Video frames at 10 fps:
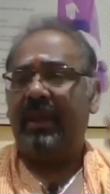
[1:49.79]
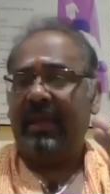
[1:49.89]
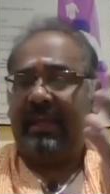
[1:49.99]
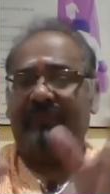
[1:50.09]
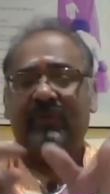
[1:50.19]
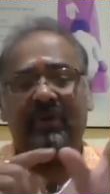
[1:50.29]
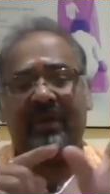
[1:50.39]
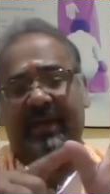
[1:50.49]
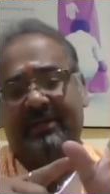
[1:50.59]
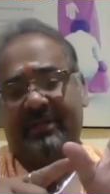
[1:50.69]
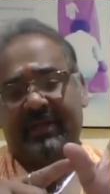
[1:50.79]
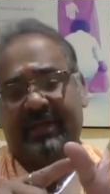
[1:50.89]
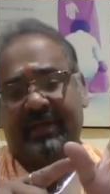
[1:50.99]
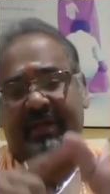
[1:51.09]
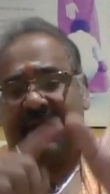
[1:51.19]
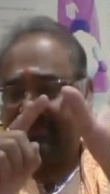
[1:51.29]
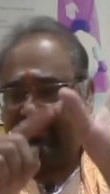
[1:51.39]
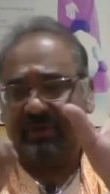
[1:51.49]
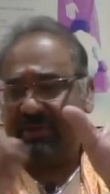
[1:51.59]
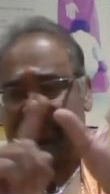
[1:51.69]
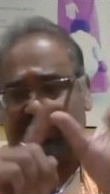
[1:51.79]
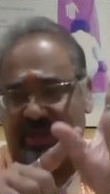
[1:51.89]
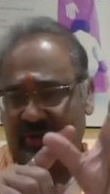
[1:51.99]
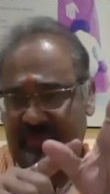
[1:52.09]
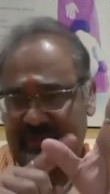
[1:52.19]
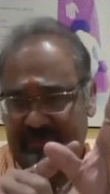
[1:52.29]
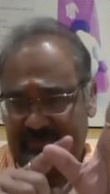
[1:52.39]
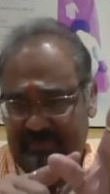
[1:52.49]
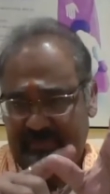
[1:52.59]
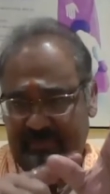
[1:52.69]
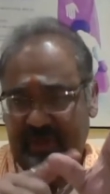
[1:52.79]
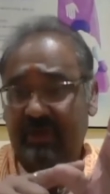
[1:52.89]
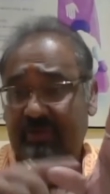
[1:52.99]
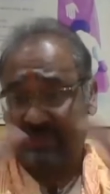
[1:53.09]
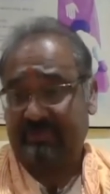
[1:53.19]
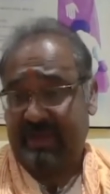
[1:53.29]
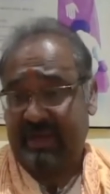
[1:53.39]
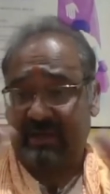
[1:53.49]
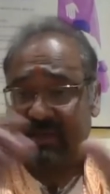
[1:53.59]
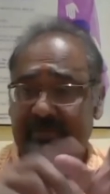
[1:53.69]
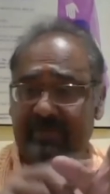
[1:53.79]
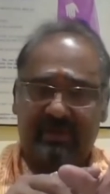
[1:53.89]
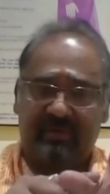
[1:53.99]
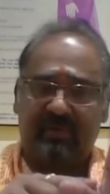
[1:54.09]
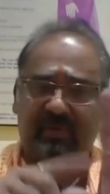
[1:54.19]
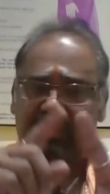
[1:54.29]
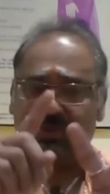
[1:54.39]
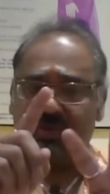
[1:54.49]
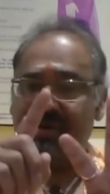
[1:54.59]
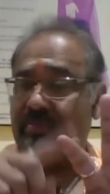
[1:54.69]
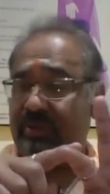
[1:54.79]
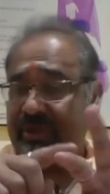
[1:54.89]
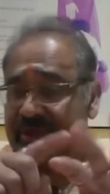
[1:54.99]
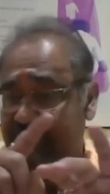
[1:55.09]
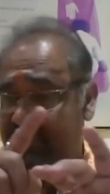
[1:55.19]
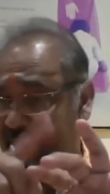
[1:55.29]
If you look at not just Hinduism mainly, but you also in Buddhism and